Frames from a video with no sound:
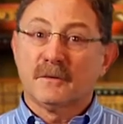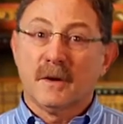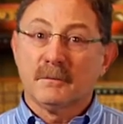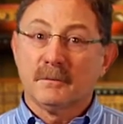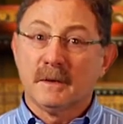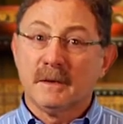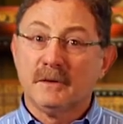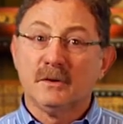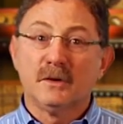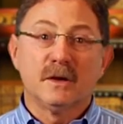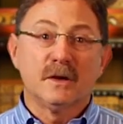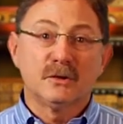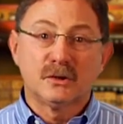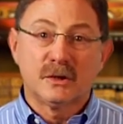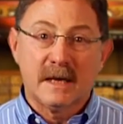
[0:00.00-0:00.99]
summary and you're
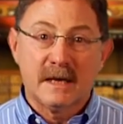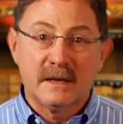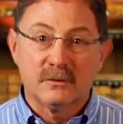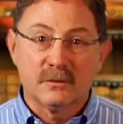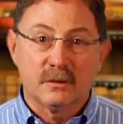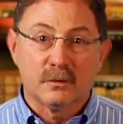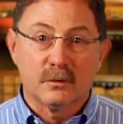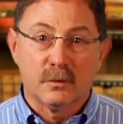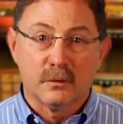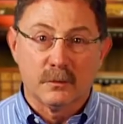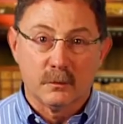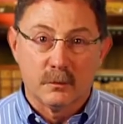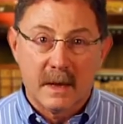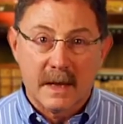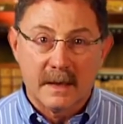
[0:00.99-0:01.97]
going to change it along
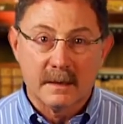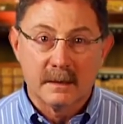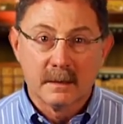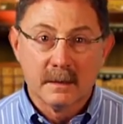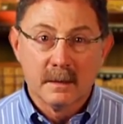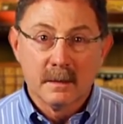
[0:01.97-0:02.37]
the way.